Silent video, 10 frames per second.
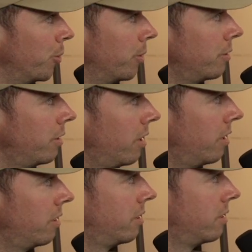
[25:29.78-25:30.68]
a good
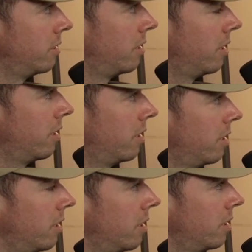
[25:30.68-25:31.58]
question. Yeah, that's a really good
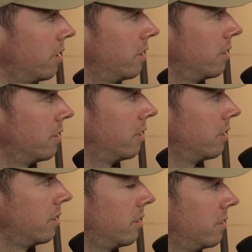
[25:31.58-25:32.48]
question. Big
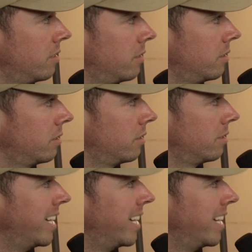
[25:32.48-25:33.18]
statue of me.